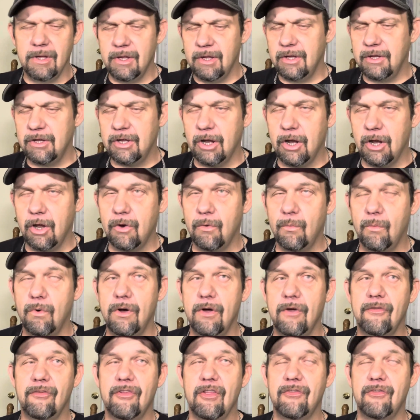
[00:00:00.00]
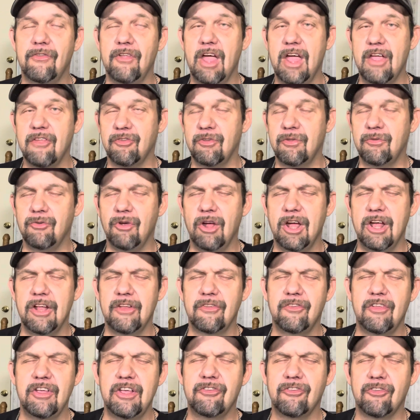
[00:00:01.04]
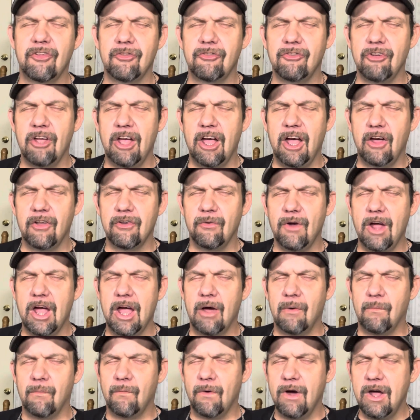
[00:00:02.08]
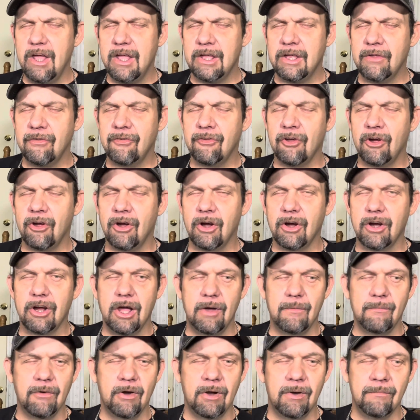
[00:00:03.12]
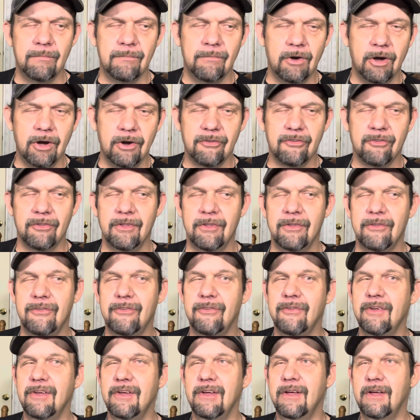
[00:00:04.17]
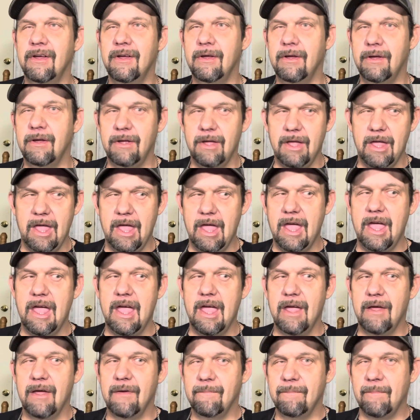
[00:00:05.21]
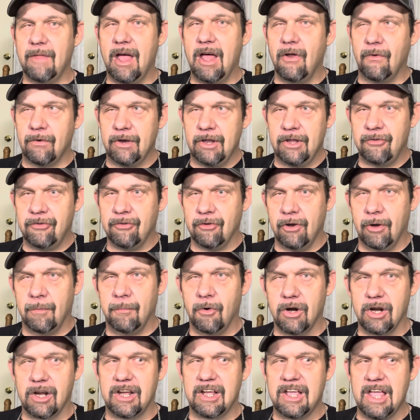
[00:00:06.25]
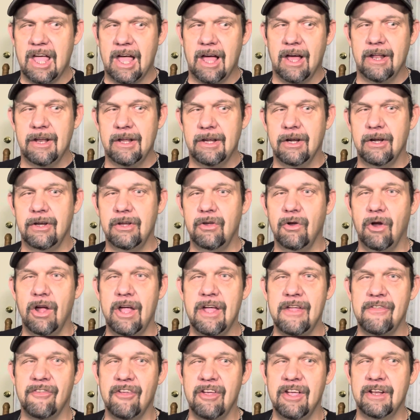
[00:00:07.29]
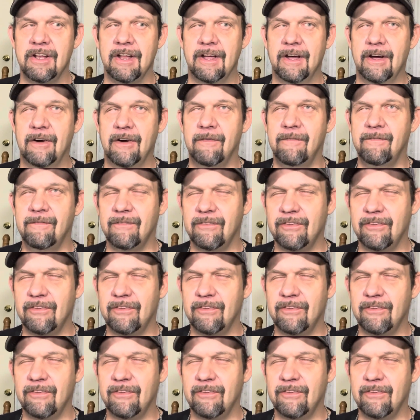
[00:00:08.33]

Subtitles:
The ones that's actually trying to teach the child the right way. So I come from versus, I don't need you no more. Get out of here. You're 18 now.